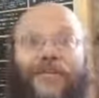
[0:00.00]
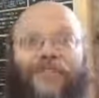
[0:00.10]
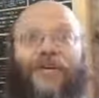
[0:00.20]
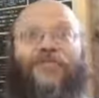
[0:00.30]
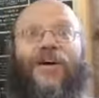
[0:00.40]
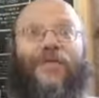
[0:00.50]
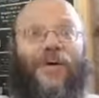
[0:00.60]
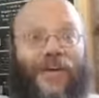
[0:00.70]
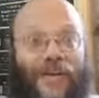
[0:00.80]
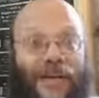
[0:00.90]
a big
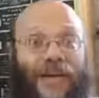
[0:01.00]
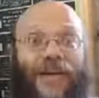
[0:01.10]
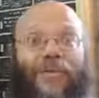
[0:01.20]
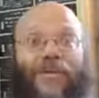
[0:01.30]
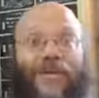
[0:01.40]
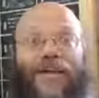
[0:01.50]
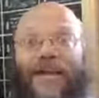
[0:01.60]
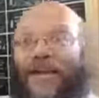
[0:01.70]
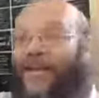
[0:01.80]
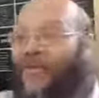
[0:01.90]
rabbi, a big
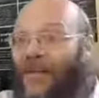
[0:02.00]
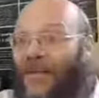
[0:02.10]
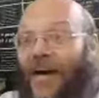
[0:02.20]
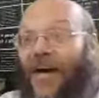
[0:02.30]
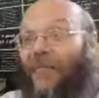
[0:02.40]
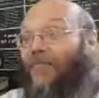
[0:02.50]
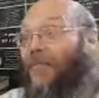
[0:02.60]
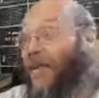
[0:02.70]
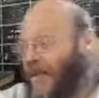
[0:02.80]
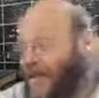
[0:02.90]
uh, Talmid Chacham.
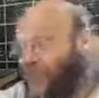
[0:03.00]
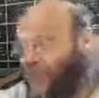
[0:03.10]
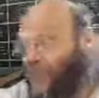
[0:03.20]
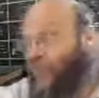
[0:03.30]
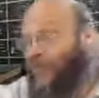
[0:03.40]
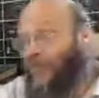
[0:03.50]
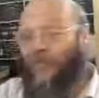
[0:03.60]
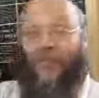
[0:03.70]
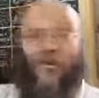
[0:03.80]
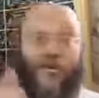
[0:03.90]
And it's true,
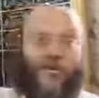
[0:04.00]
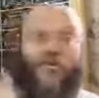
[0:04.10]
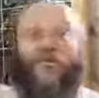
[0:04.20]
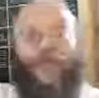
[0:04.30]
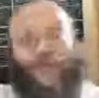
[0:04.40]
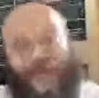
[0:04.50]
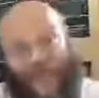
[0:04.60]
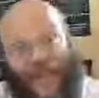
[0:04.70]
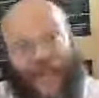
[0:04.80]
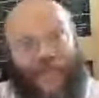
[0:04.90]
because
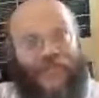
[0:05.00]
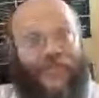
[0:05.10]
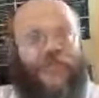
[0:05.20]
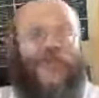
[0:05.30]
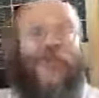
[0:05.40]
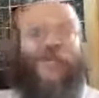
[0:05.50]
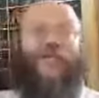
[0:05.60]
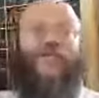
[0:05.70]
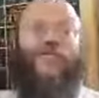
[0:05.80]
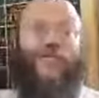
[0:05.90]
there it's
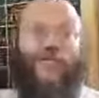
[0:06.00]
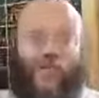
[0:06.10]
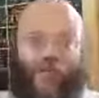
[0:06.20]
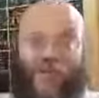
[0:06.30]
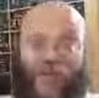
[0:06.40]
considered to be a